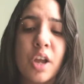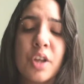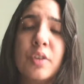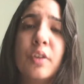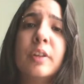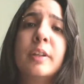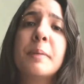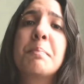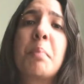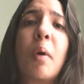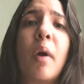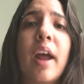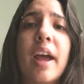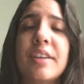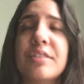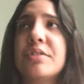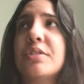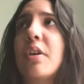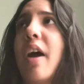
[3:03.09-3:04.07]
You're
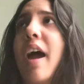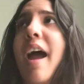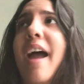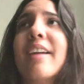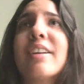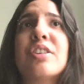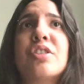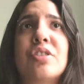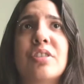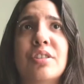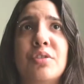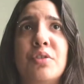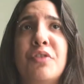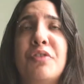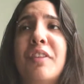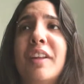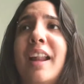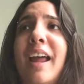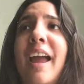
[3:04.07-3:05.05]
depressed, you're anxious,
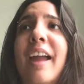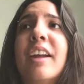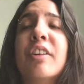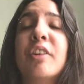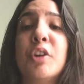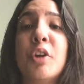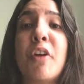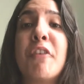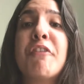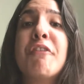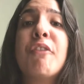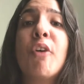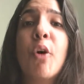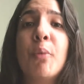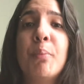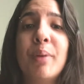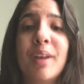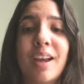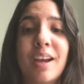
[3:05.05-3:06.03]
you feel angry, you have
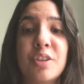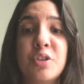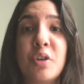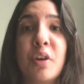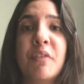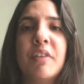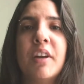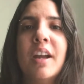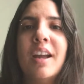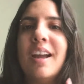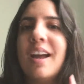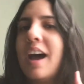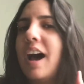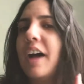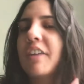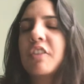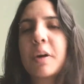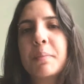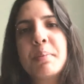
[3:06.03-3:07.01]
phobias.
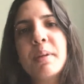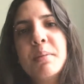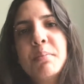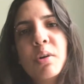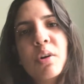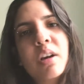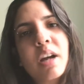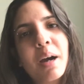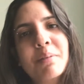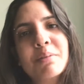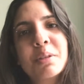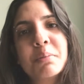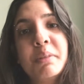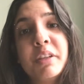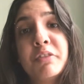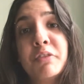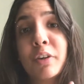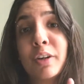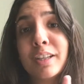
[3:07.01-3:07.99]
I've got people who come to
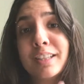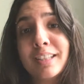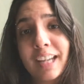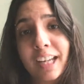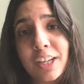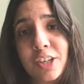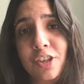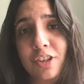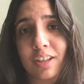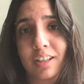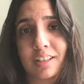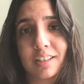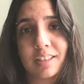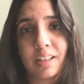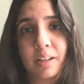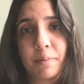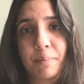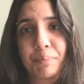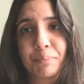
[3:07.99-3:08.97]
me for
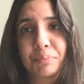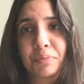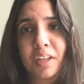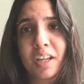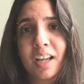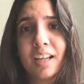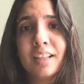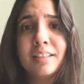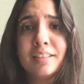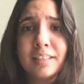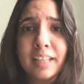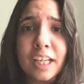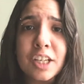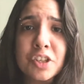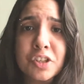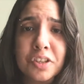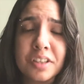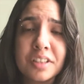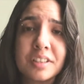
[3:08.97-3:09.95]
addictions.
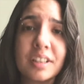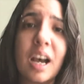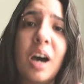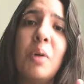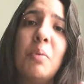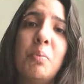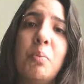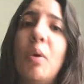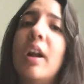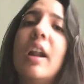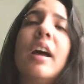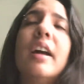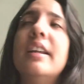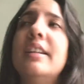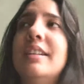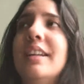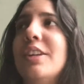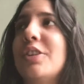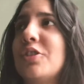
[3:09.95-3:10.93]
What
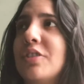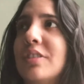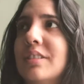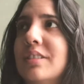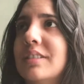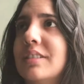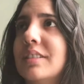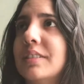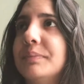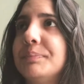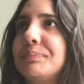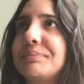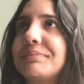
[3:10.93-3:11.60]
are addictions?